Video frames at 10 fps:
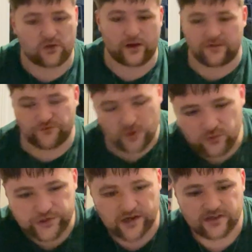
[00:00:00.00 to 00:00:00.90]
We had a
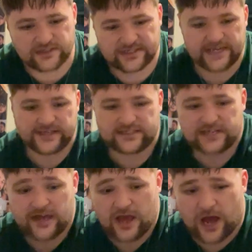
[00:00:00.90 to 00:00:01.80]
few chances.
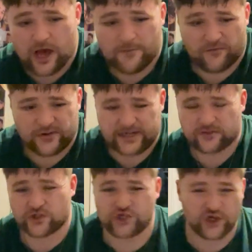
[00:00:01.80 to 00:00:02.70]
I think there
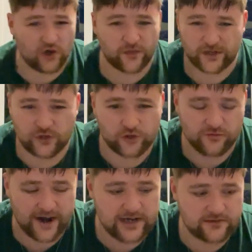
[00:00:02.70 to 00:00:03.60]
was a shot that
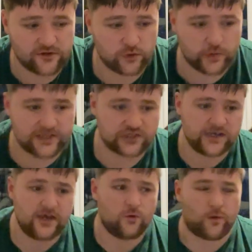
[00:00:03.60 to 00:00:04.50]
Cucurella took, which
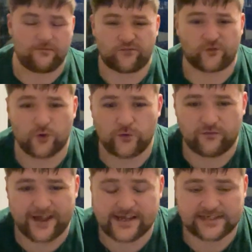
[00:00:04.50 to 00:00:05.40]
went through
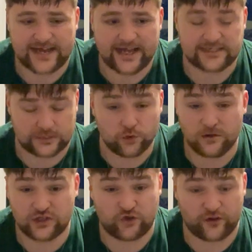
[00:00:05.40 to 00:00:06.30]
Raya's hands and
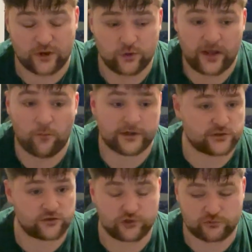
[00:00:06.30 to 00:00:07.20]
almost trickled him, which
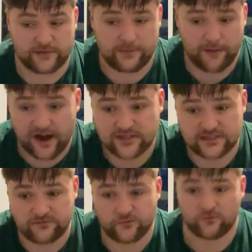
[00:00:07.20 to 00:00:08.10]
had just been
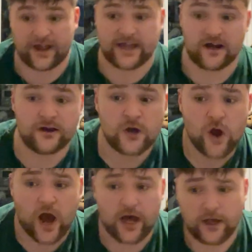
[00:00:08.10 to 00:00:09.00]
embarrassing for Raya.
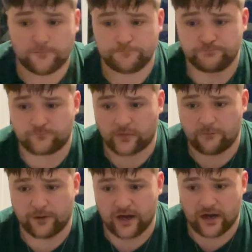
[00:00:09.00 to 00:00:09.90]

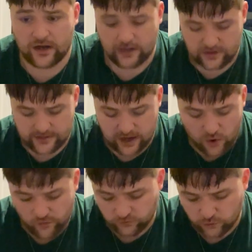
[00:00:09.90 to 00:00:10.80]
But
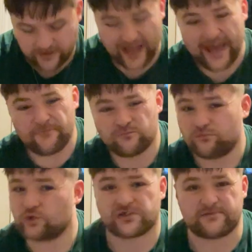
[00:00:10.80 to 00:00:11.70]
overall, the game
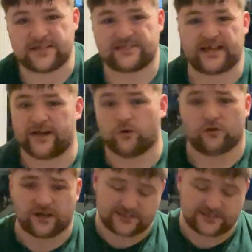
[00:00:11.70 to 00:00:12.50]
was a bit stale. Like I